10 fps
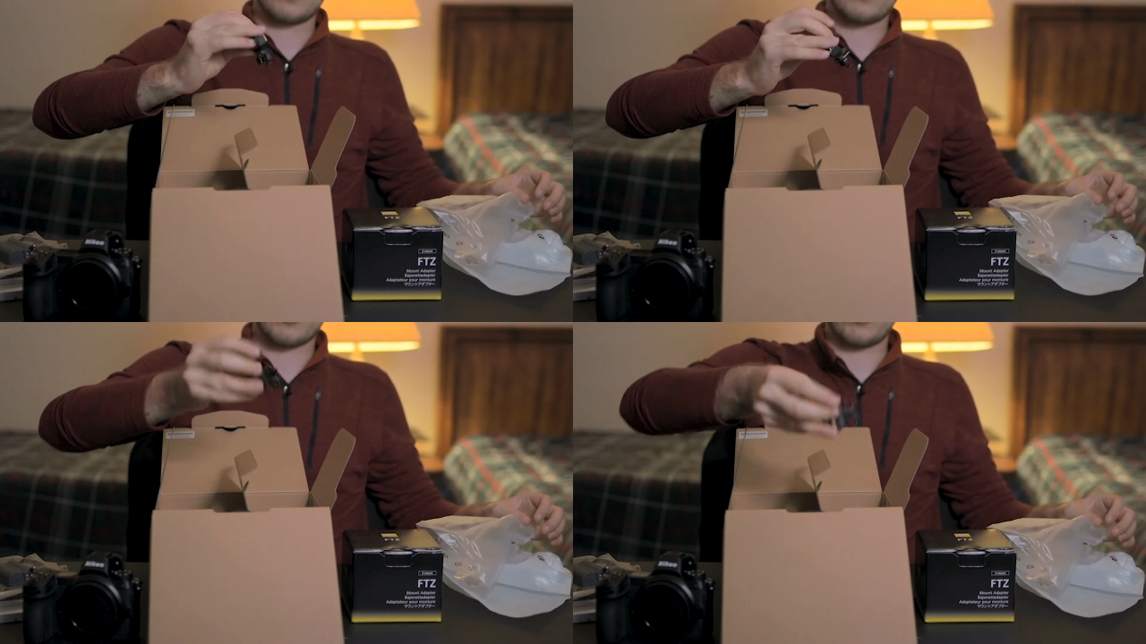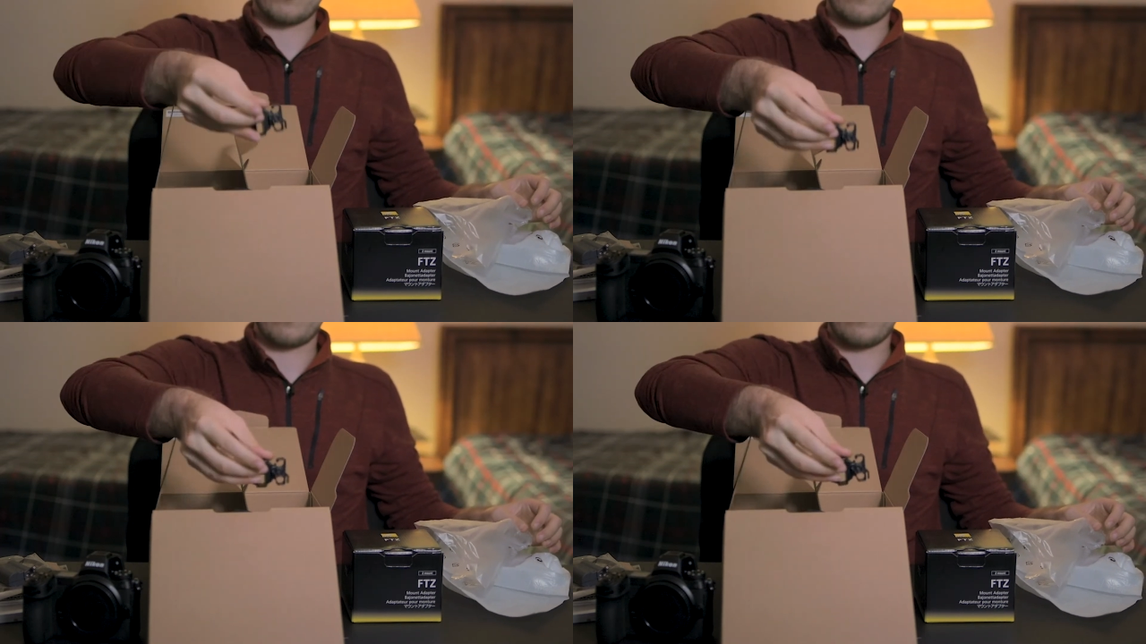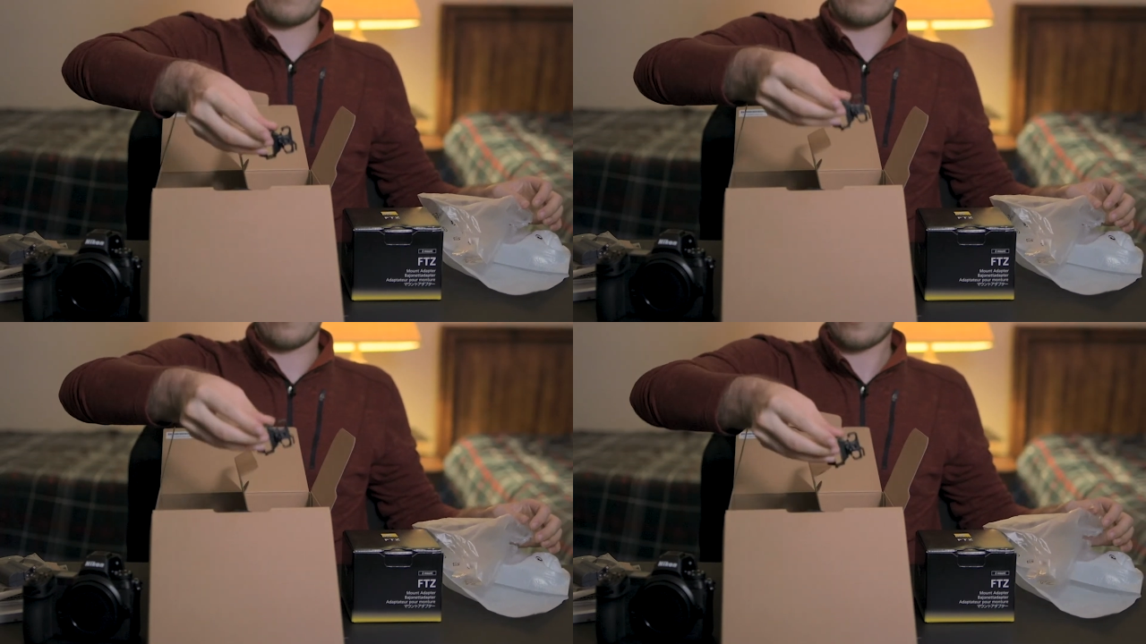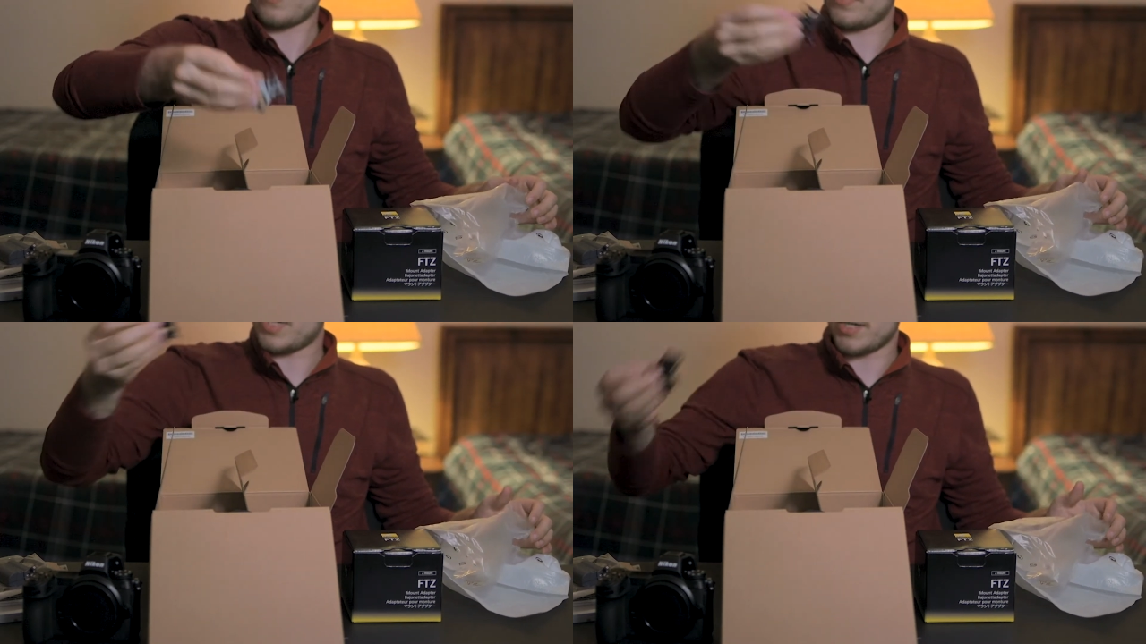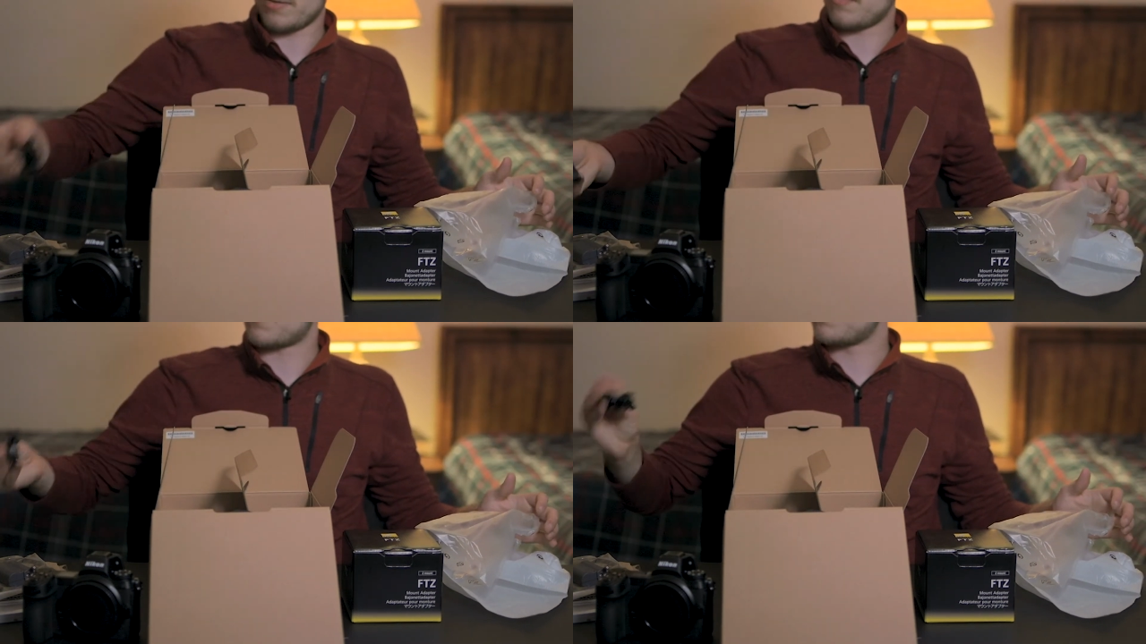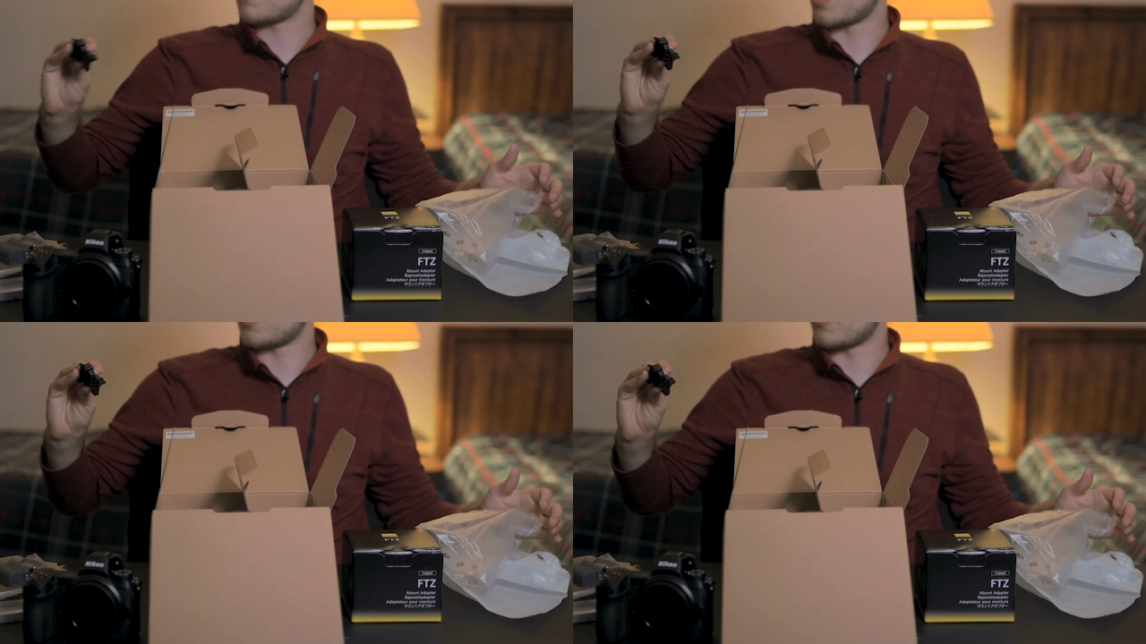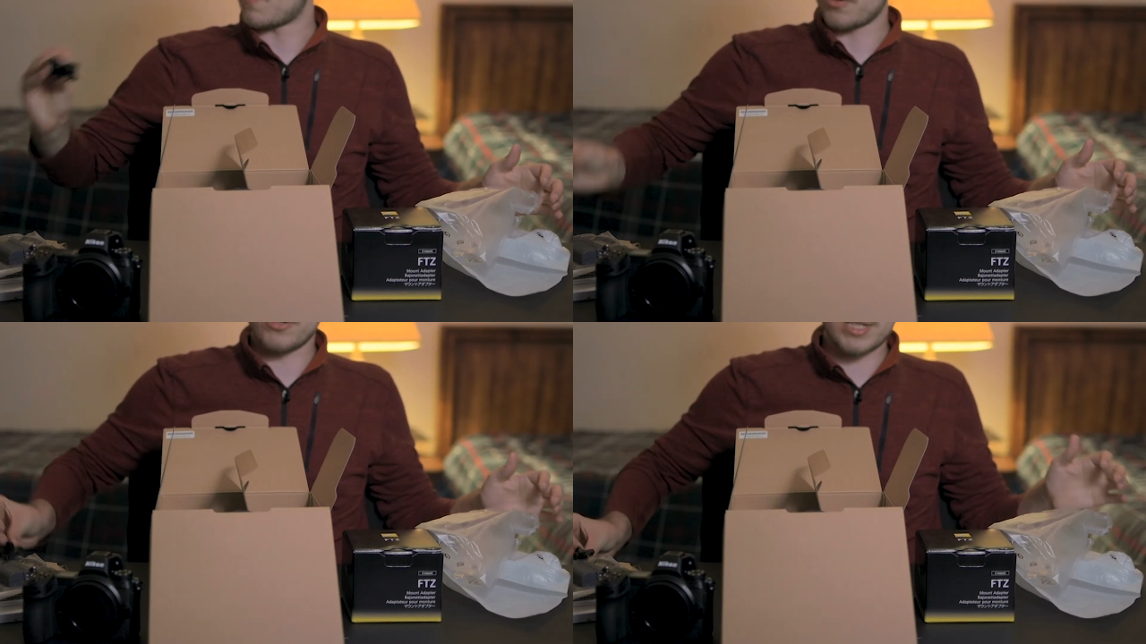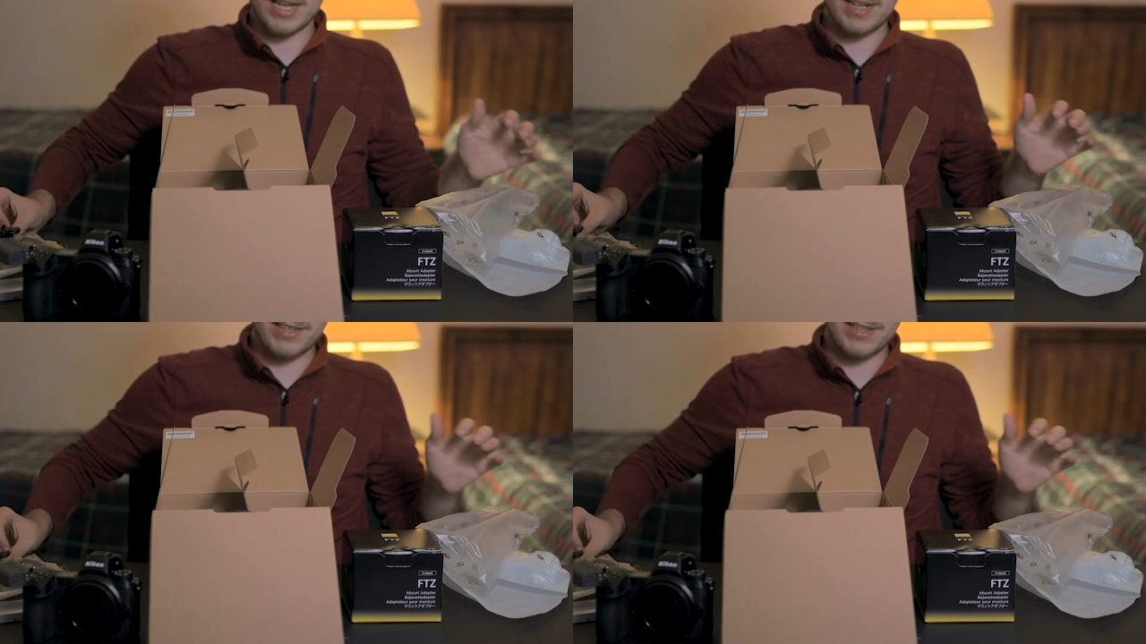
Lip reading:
Nobody's mouth can be seen.